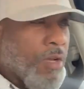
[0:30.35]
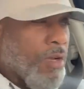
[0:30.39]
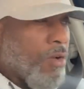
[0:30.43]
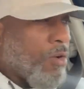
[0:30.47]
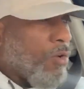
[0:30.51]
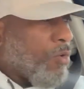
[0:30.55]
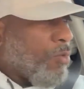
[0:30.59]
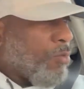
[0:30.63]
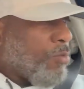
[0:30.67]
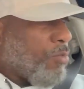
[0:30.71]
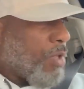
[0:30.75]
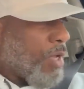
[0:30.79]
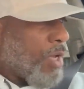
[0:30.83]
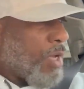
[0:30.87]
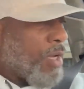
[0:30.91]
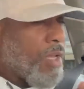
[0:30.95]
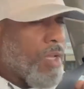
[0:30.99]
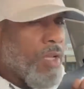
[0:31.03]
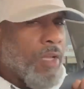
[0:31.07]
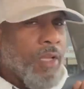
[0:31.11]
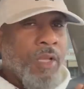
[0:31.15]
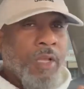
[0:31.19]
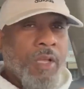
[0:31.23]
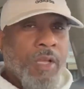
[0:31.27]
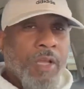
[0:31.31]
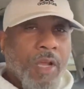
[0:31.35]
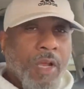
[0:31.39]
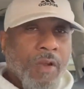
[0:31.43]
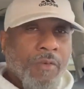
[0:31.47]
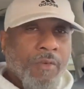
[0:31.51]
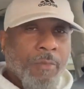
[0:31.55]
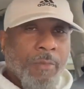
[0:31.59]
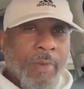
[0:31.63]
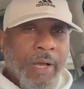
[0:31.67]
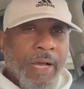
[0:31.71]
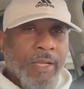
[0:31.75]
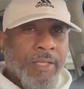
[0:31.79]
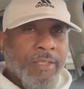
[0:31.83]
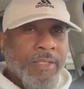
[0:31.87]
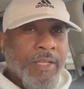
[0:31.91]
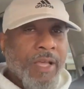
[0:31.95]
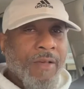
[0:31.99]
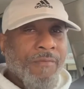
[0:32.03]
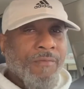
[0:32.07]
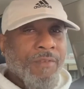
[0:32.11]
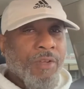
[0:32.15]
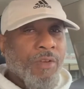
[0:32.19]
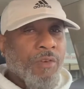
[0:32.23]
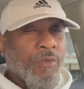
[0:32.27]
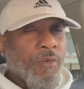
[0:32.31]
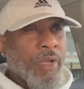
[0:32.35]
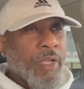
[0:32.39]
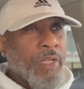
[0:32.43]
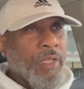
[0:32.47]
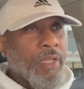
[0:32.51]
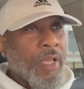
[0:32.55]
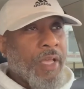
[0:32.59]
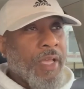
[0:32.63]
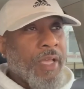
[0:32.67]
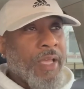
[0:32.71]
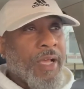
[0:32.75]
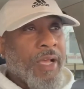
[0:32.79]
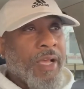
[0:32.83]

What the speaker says: I hope that everybody's having a great day.